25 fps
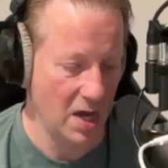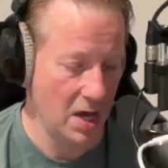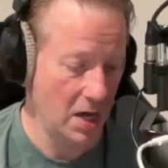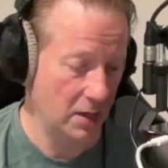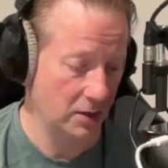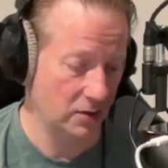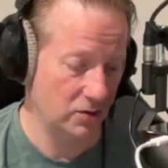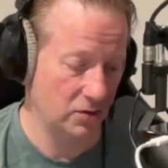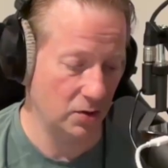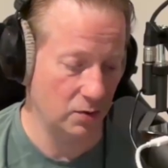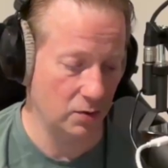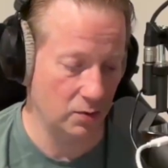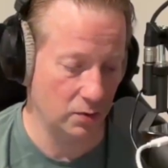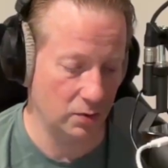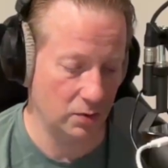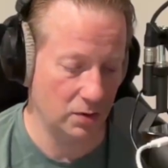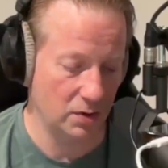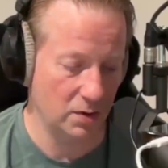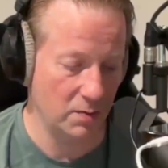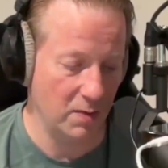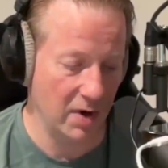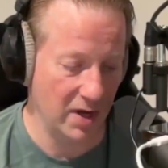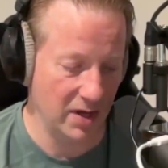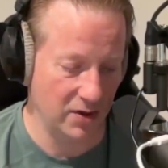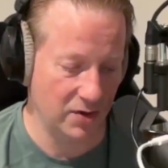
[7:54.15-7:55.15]
So you
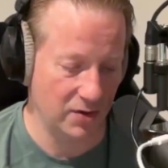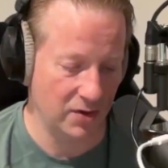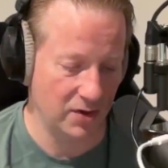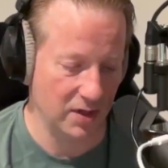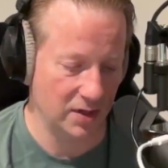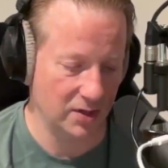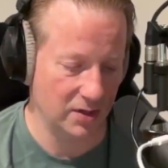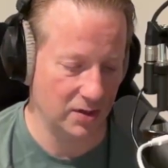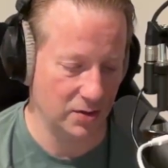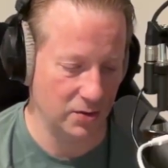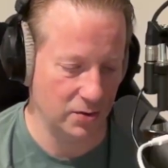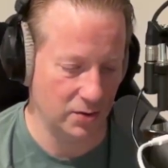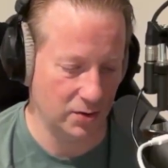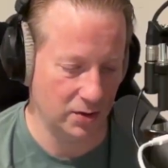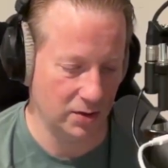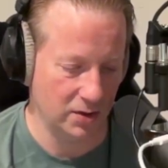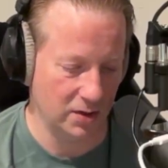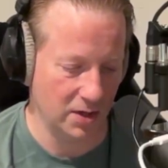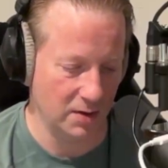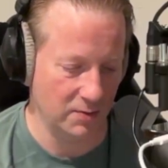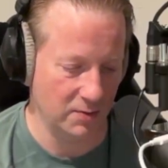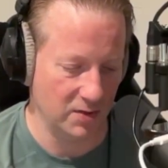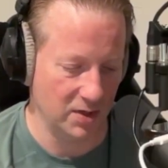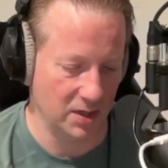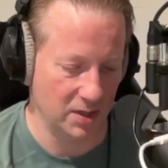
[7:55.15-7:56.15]
might think you could
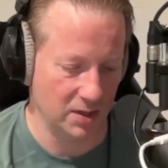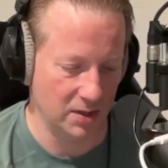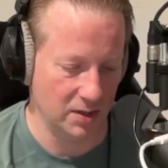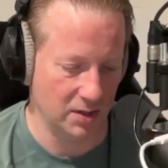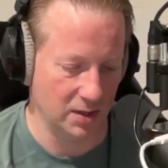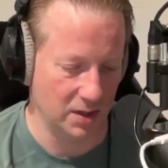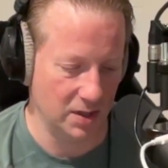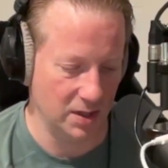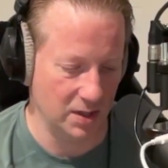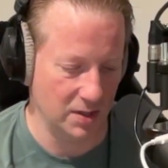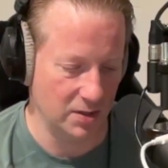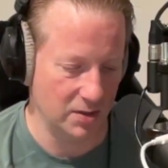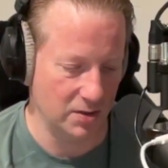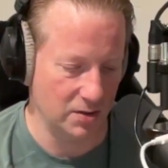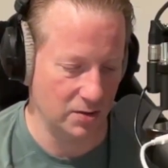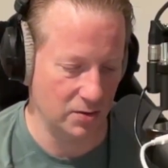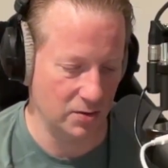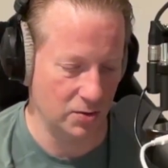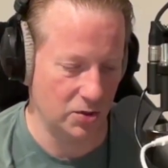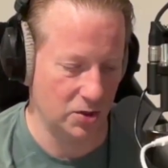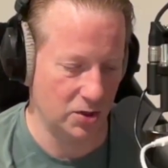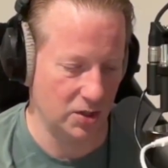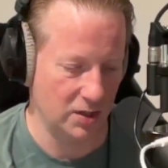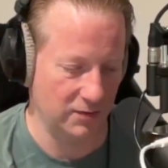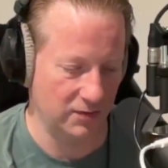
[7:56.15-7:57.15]
come in and do
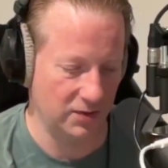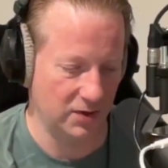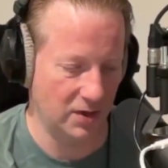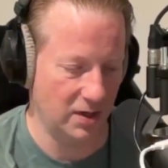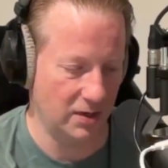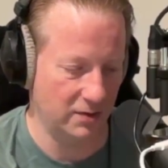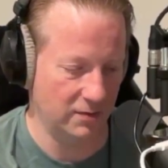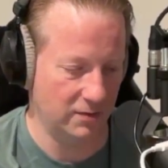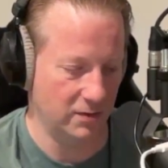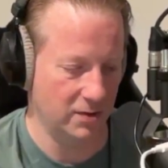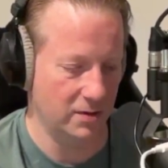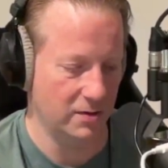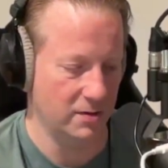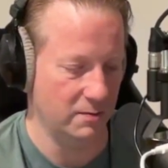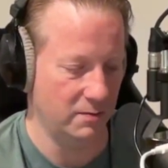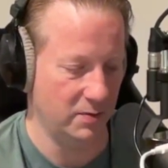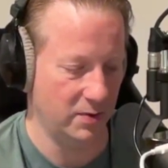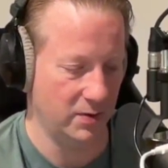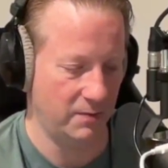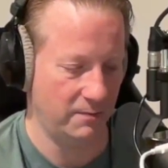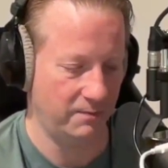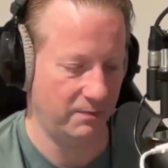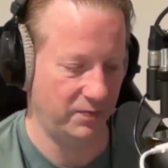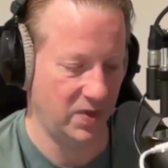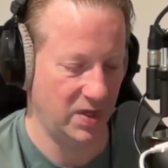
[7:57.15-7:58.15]
shift envelope
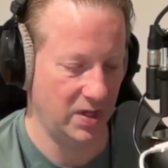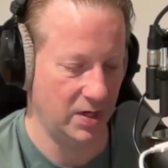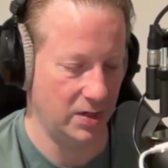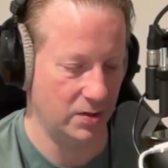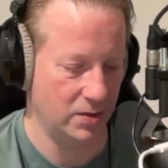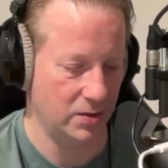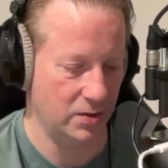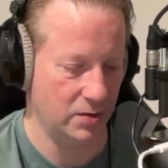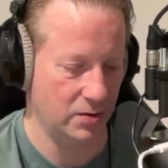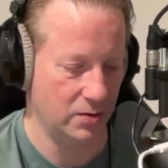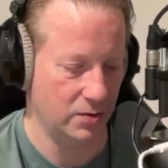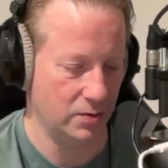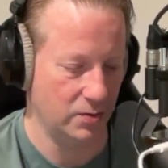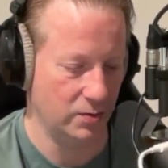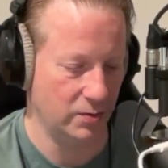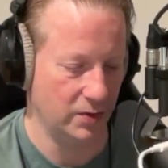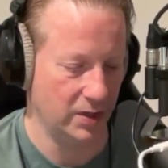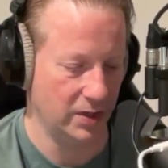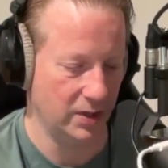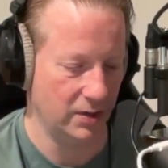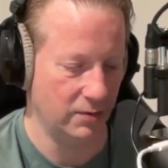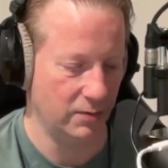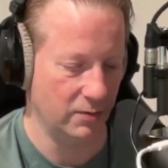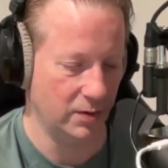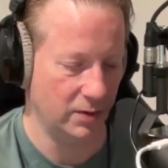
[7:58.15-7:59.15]
and do like
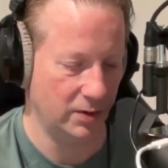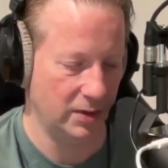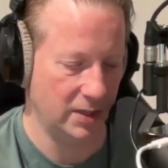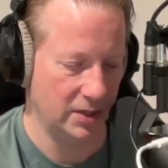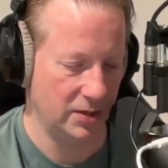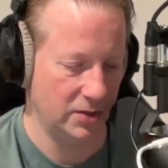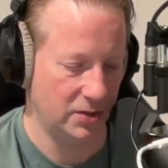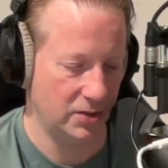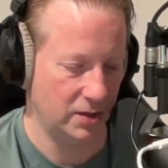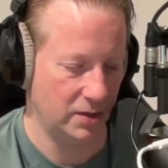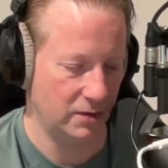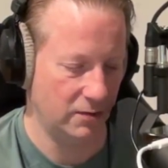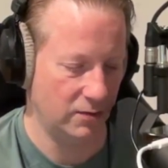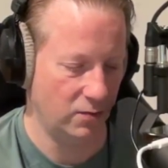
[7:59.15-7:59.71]
a release of